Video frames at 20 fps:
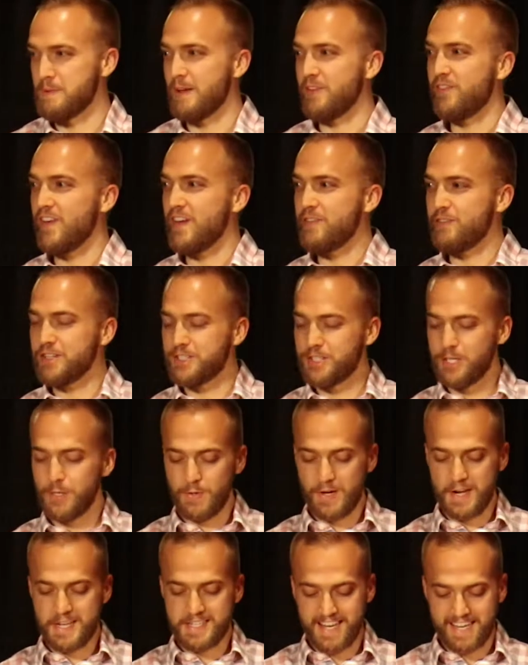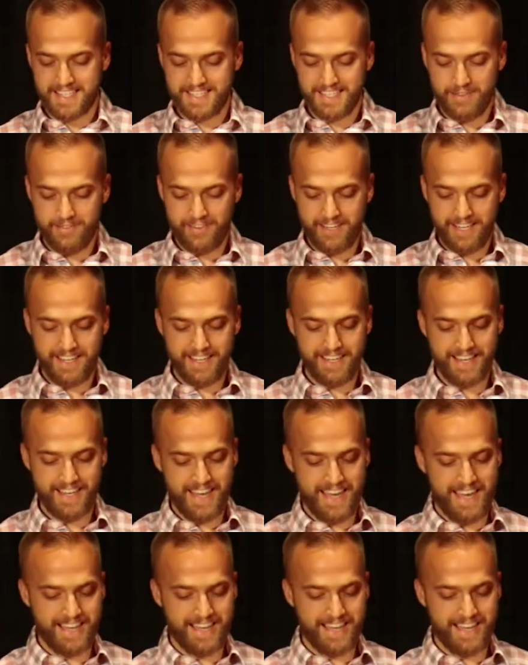my favorite tourist activity.